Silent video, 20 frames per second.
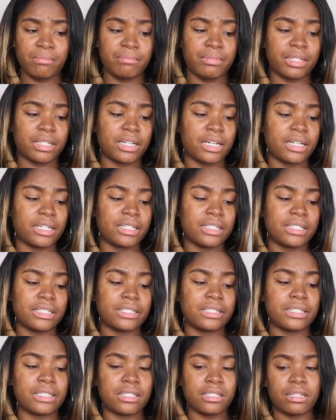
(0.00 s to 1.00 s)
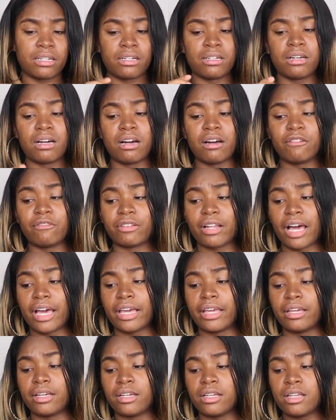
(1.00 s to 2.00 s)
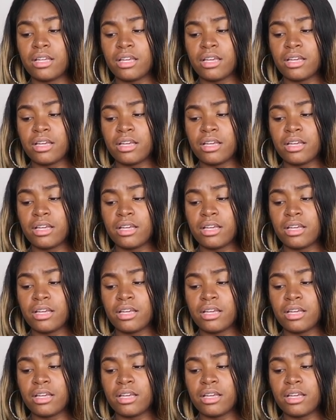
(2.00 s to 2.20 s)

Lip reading: because of like